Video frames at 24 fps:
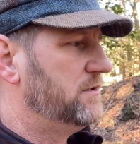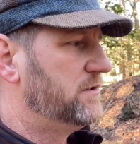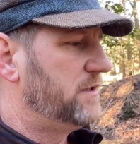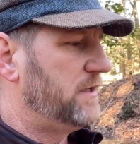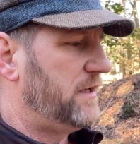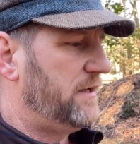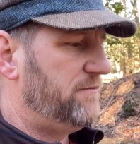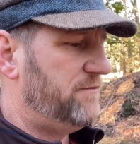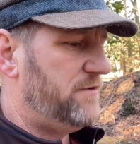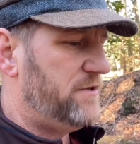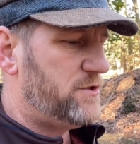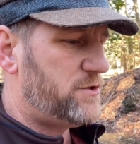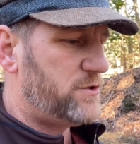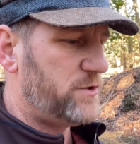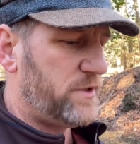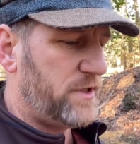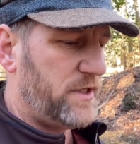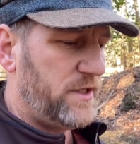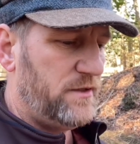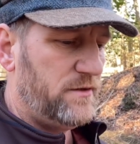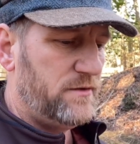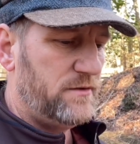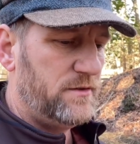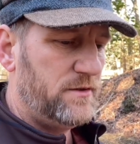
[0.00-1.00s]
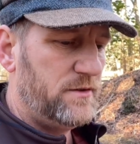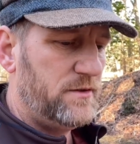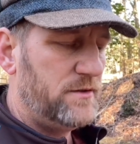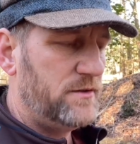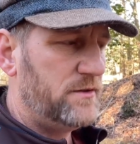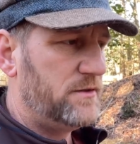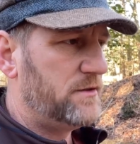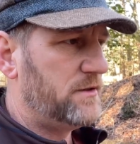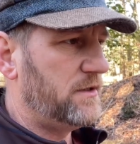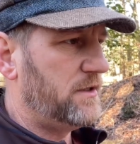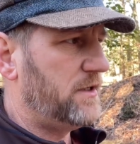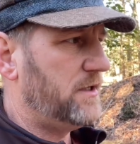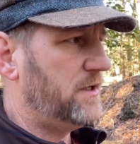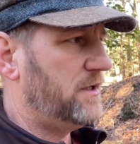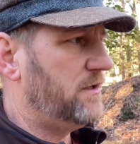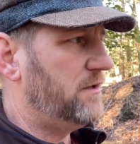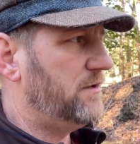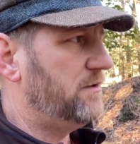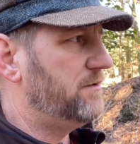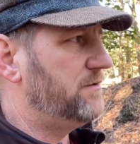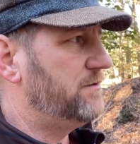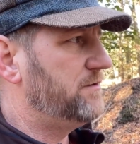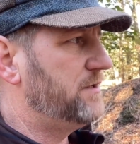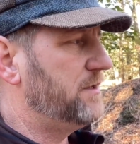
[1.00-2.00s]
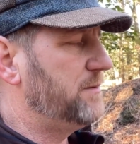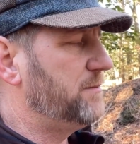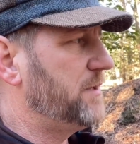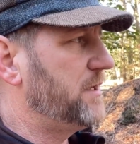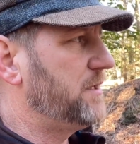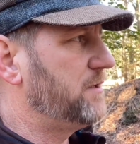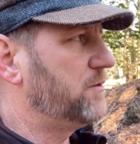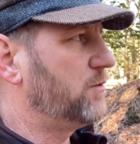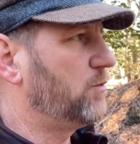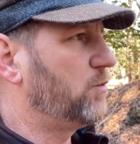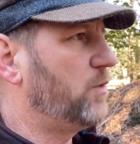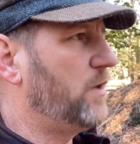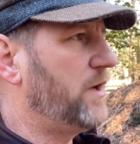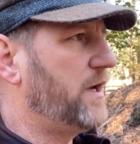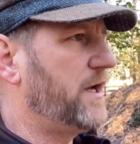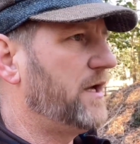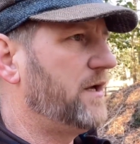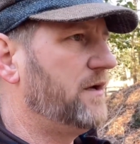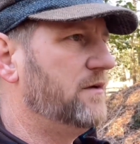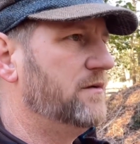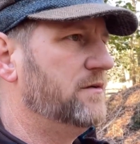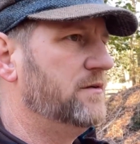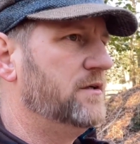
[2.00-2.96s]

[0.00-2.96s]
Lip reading: Eventually, they made their way